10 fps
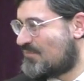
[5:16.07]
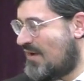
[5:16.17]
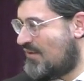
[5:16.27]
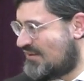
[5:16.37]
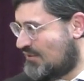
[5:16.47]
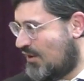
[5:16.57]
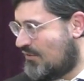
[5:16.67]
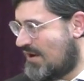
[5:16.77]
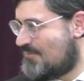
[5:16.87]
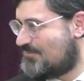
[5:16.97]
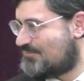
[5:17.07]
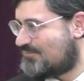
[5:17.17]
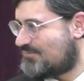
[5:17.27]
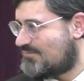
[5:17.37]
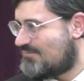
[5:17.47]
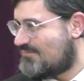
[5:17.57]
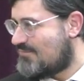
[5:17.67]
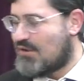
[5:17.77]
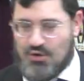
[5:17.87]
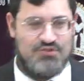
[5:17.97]
Avada not, right?
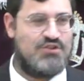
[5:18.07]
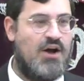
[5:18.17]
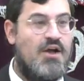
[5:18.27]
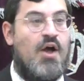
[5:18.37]
Of course not.